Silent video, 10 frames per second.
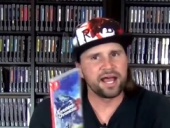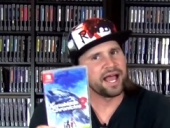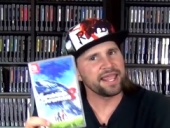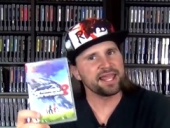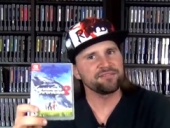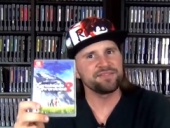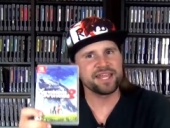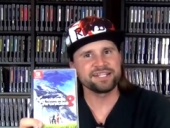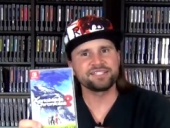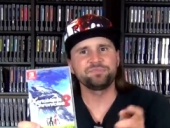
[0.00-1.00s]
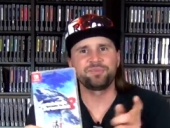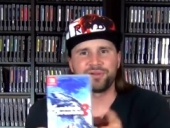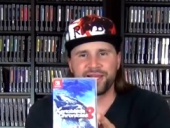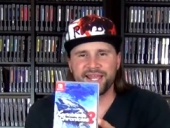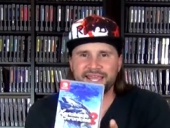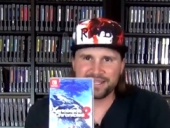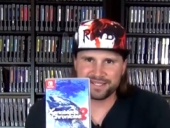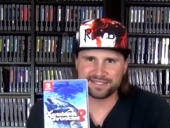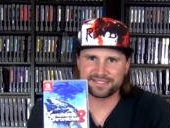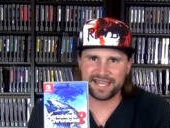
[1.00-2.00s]
I have yet to play
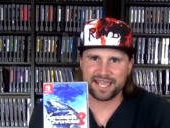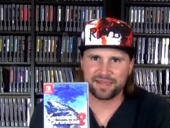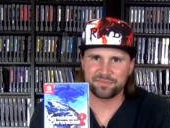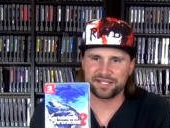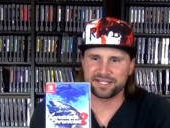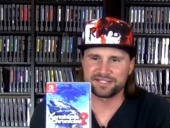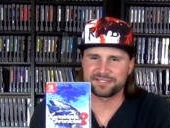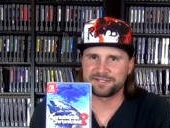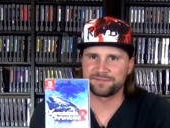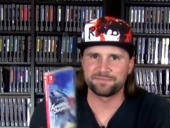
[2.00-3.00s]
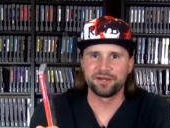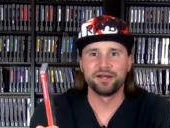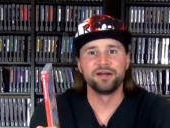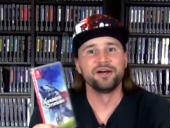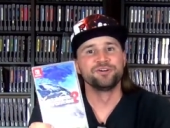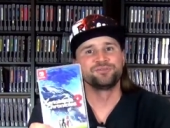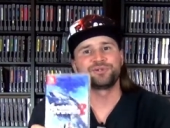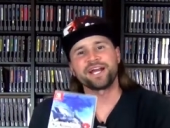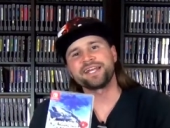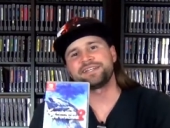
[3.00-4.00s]
this game because
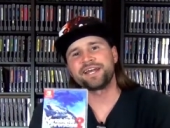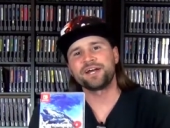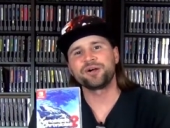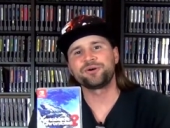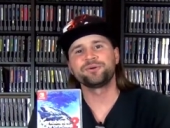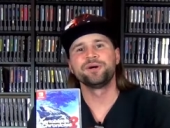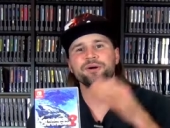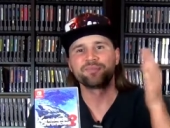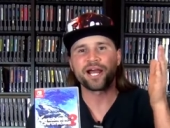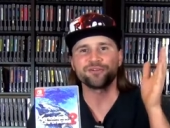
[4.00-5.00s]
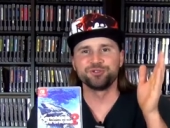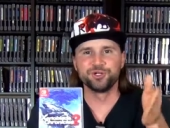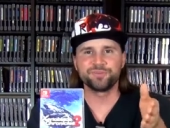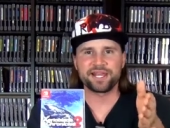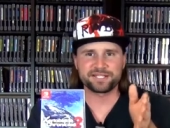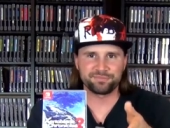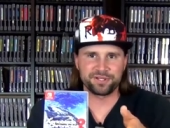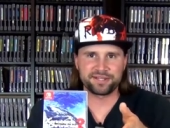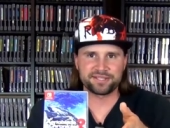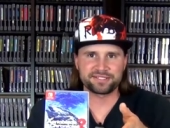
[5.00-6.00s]
right now my roommate is
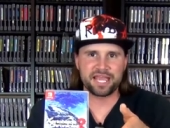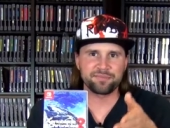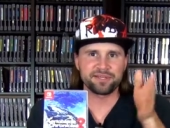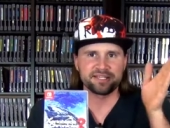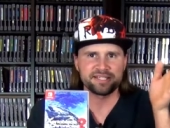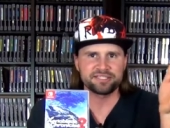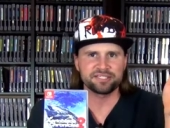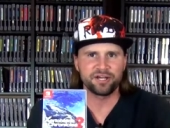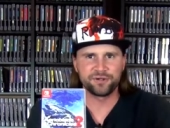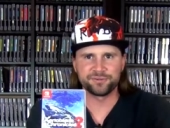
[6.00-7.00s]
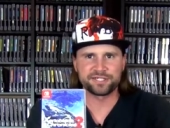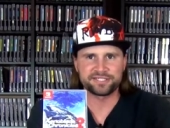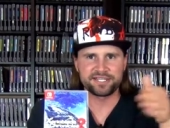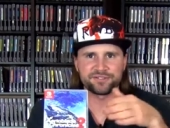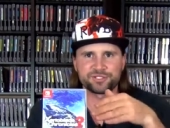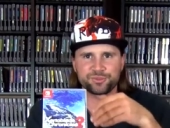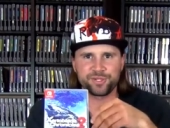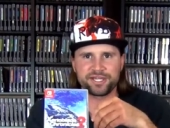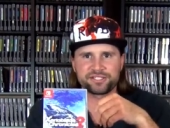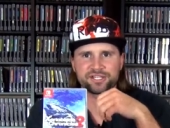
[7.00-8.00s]
playing this game in his own Nintendo
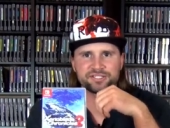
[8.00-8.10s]
Switch.